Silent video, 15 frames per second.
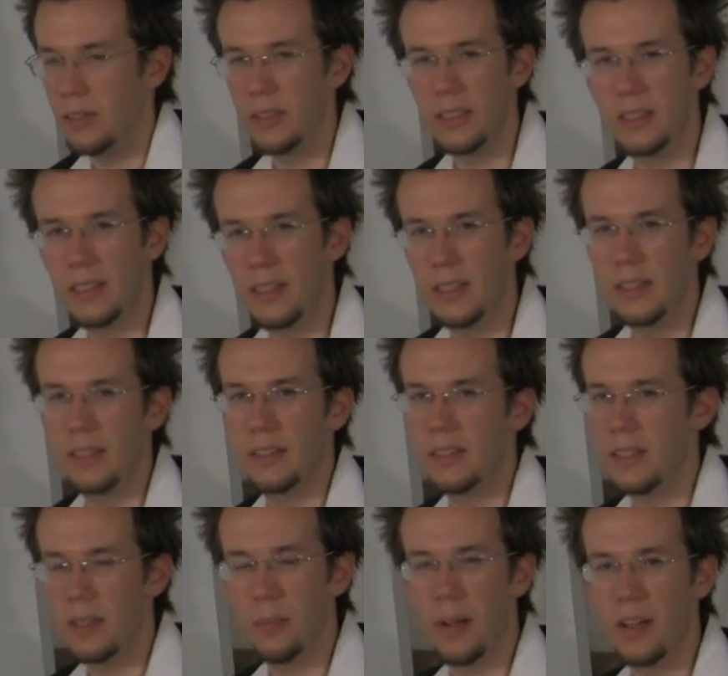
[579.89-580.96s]
only thing
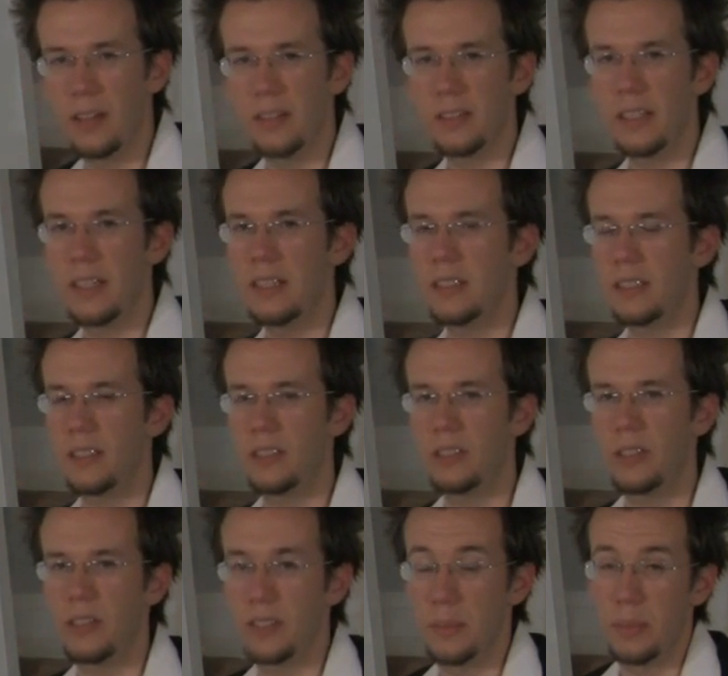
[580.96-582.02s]
in D minor's key
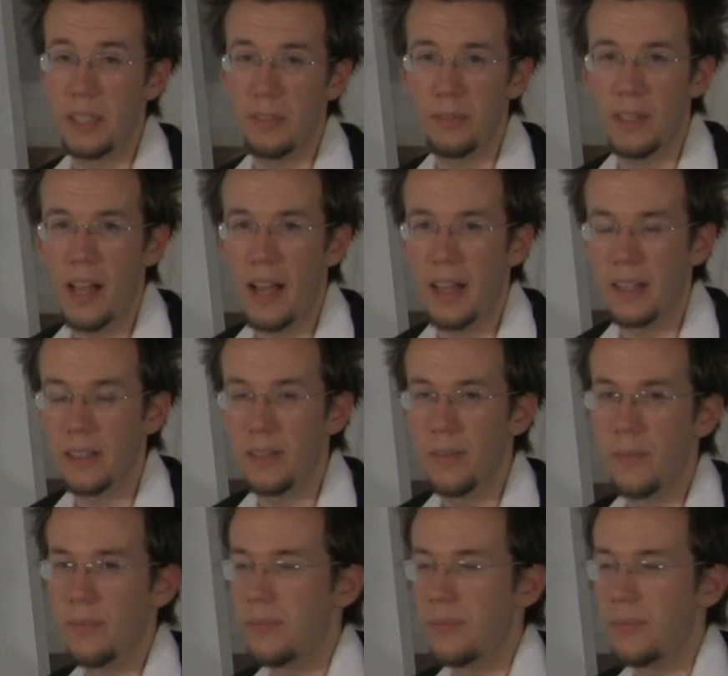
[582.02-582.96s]
signature is a B flat.